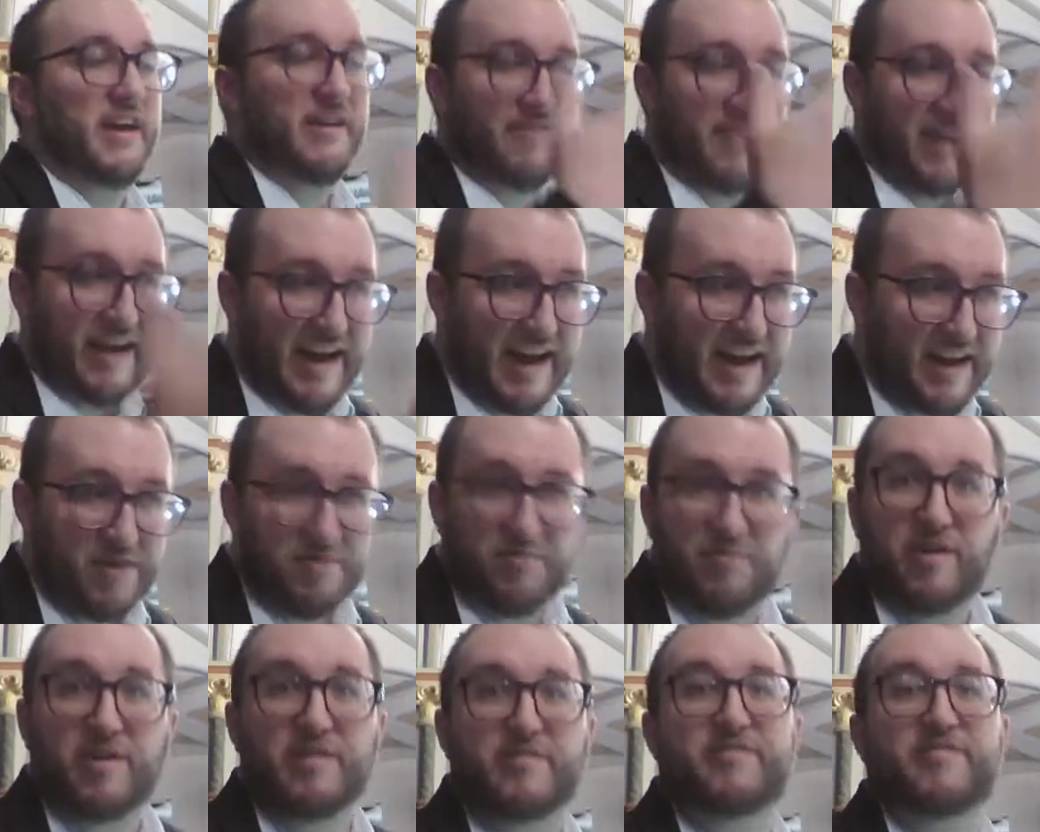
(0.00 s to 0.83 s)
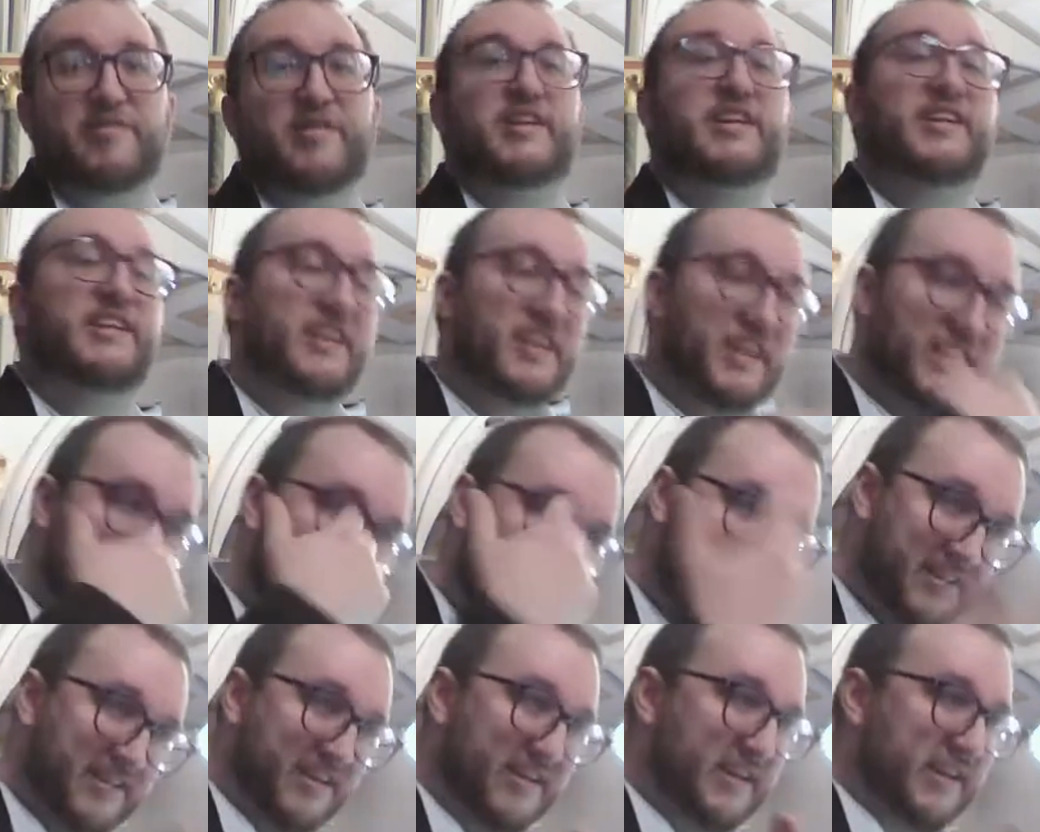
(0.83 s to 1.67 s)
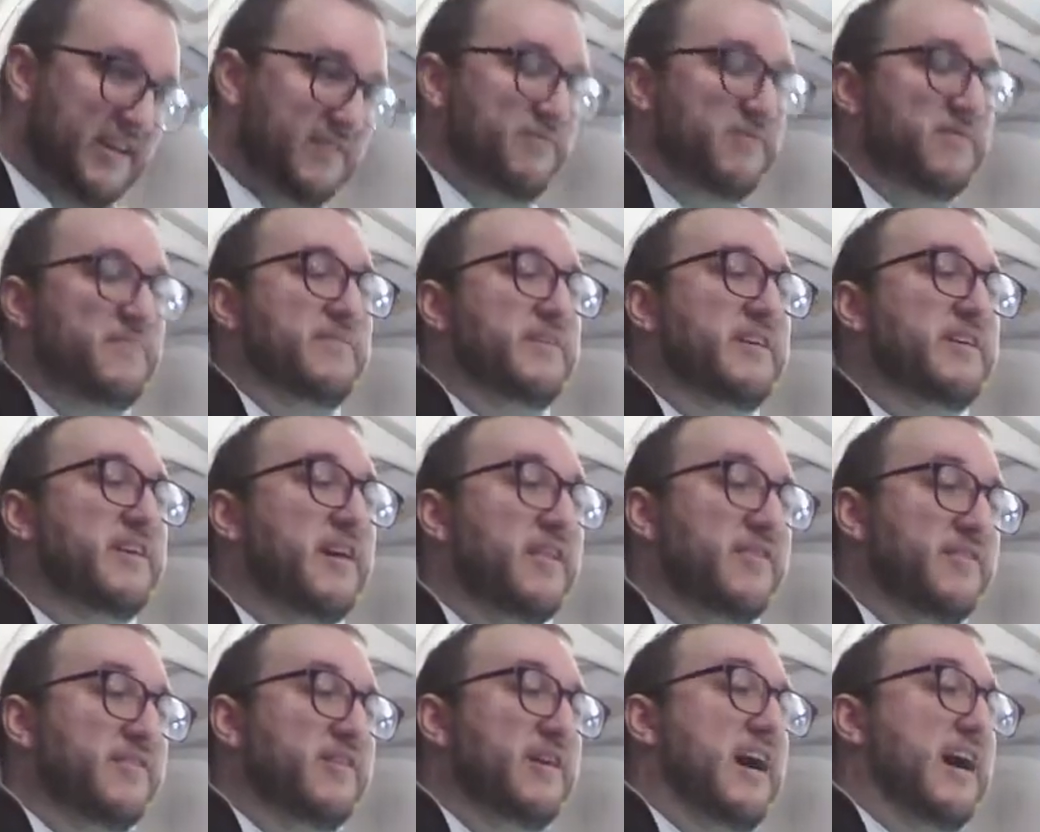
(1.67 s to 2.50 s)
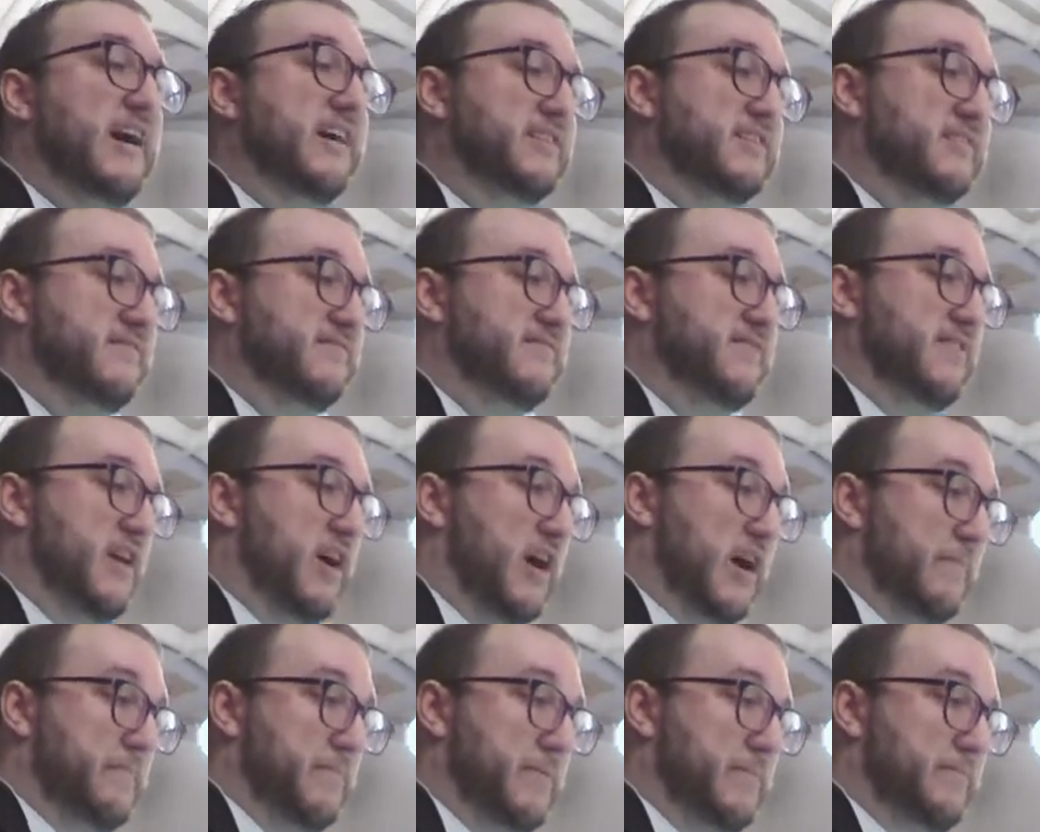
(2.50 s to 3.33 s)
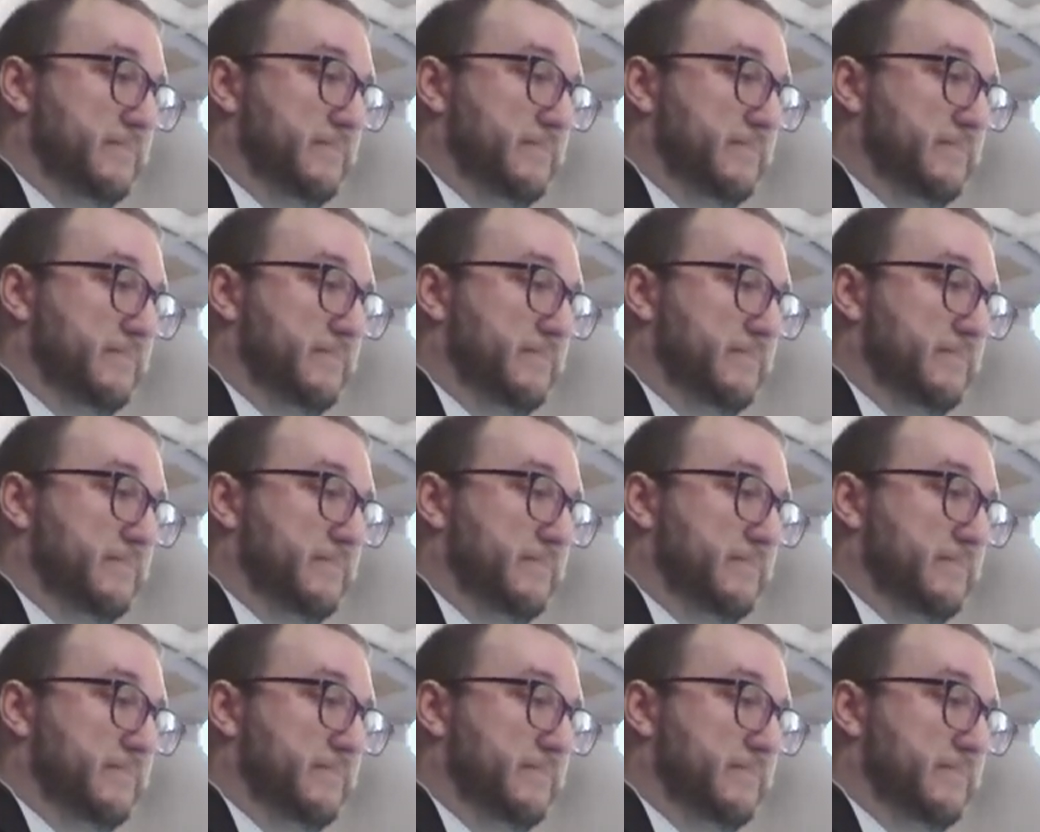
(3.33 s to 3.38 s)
If I had a one foot, it would be another octave up.